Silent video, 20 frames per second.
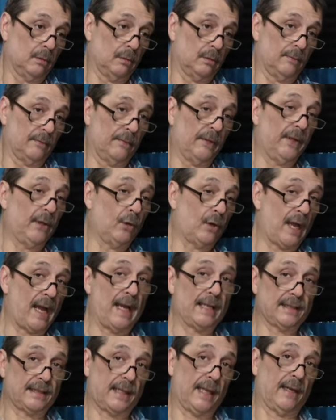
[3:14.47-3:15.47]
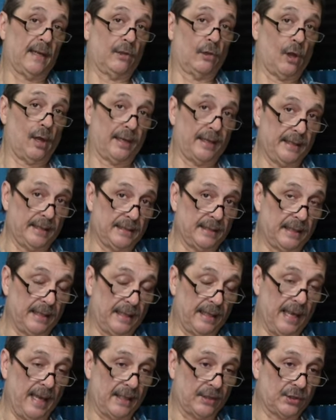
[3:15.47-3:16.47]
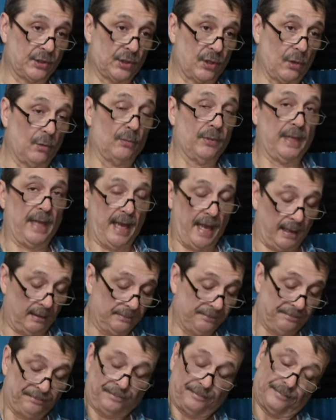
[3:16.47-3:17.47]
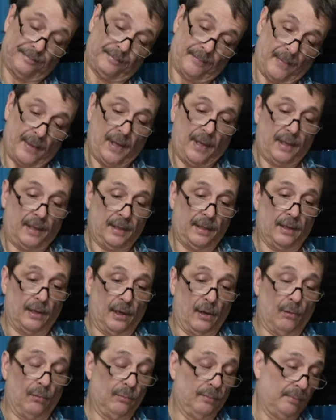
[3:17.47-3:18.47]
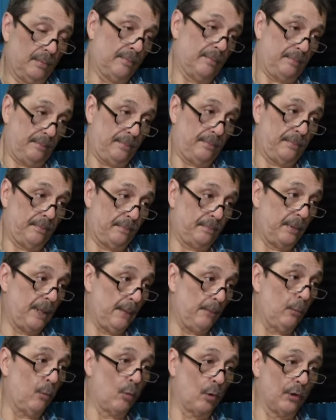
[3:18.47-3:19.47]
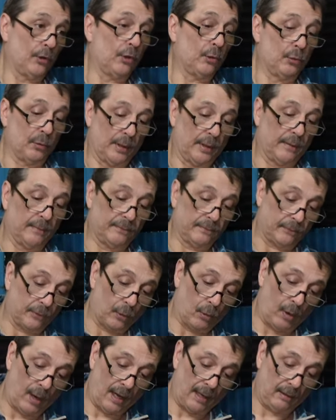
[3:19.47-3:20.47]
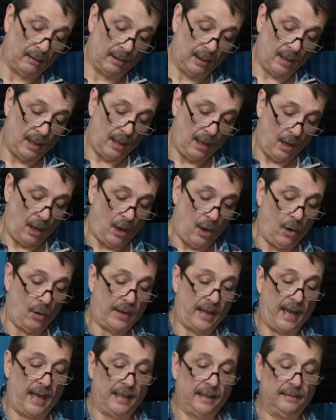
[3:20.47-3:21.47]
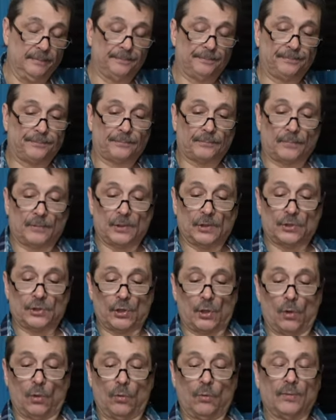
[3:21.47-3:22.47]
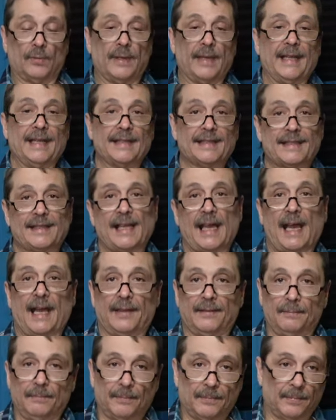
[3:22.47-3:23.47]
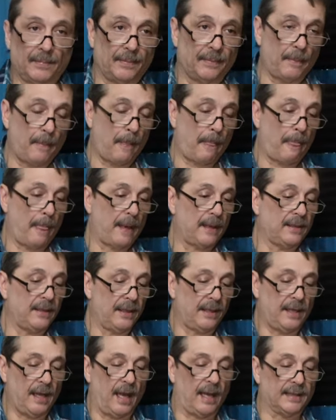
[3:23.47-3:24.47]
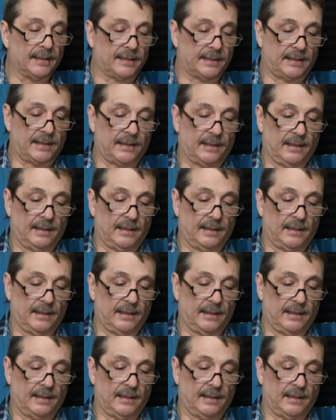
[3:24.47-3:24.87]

video cards are getting a lot easier to get, so yeah, you know, people were doing it for a while. Okay, so inside, the guts.